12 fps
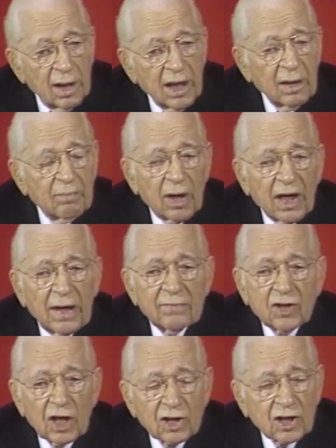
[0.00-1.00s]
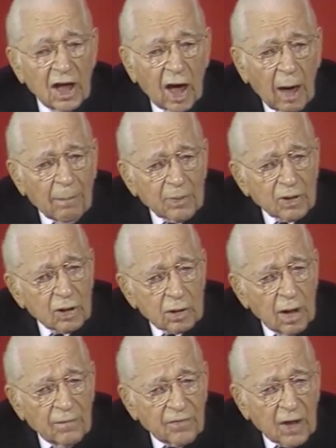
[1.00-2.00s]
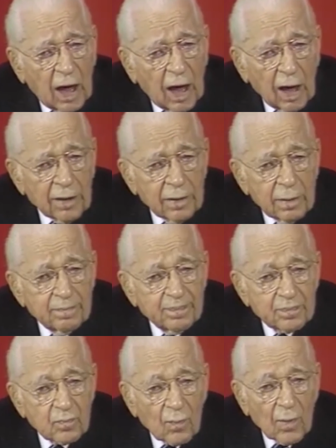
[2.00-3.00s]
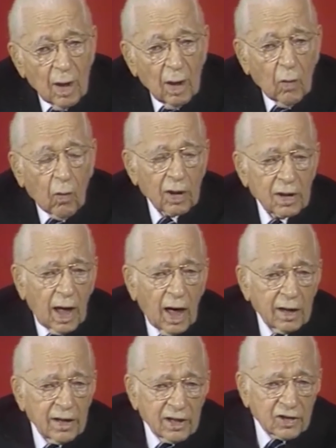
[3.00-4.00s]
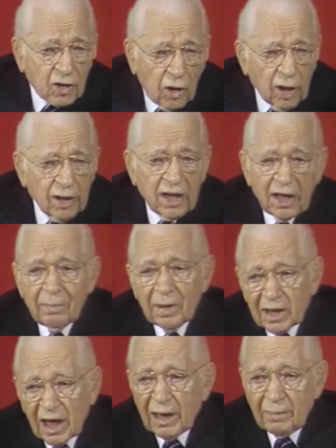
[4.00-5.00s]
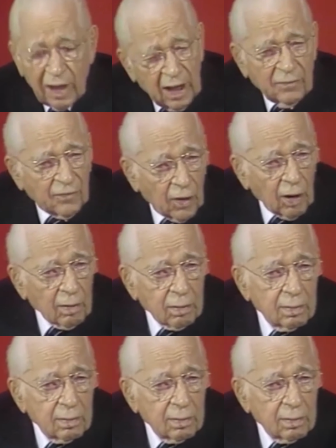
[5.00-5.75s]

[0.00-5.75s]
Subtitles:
He believed just the opposite of God. Where God is good, he became evil.